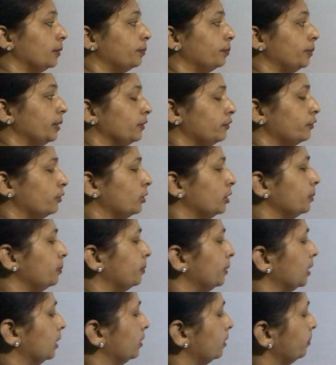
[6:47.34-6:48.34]
Before
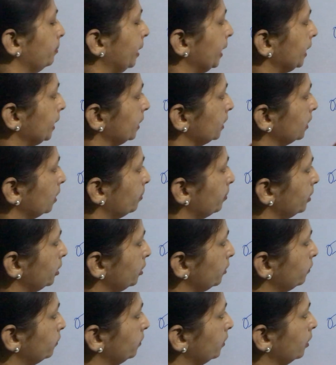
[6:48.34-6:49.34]
making number
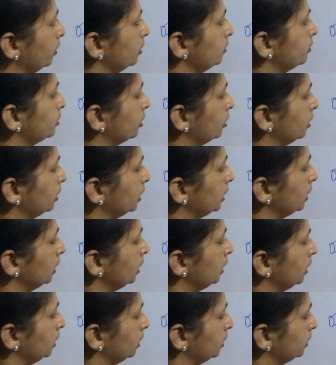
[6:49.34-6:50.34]
of valves or
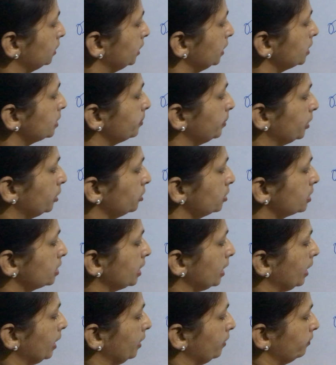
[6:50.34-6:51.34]
this, because
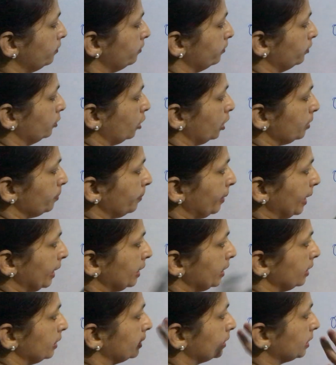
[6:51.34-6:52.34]
I have not
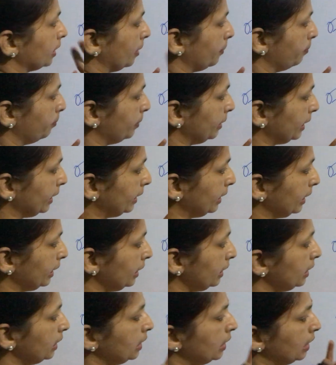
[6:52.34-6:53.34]
made it
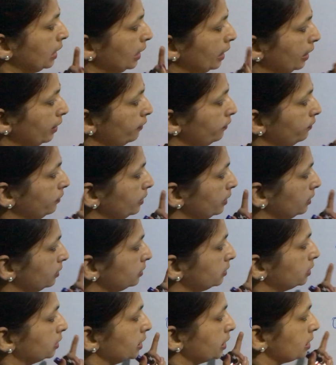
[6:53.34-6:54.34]
completely,
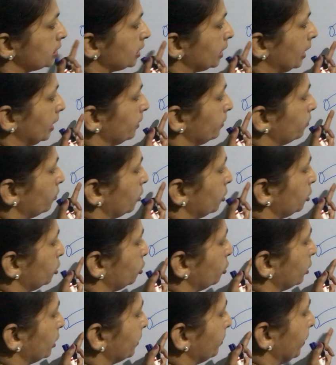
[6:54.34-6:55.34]
I want
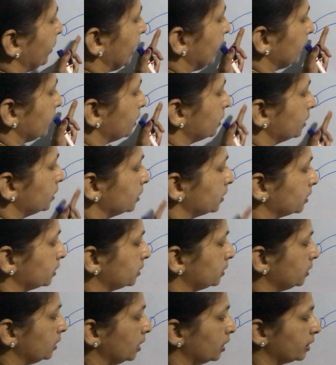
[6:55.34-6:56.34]
to make
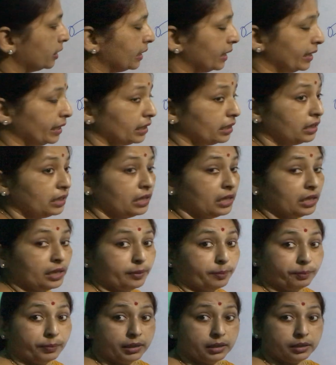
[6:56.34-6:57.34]
a clear
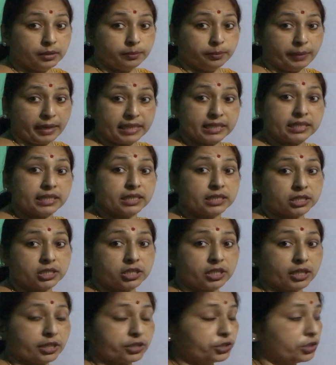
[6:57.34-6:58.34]
basic
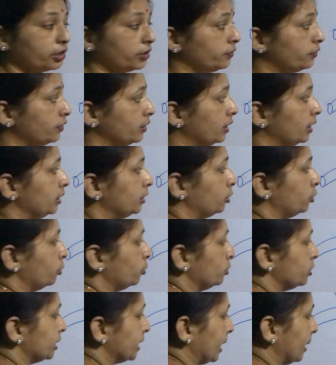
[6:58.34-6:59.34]
structure of heart:
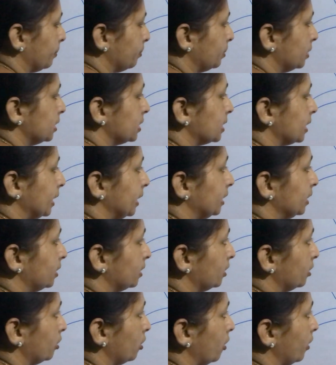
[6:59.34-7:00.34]
two chambers,
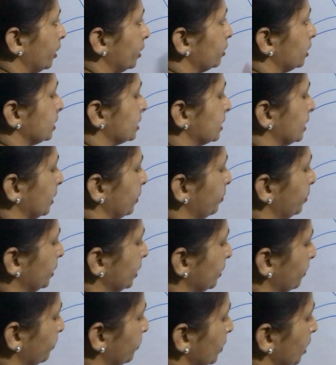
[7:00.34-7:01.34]
interauricular
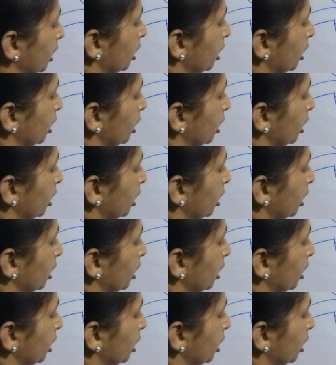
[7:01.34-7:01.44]
septum,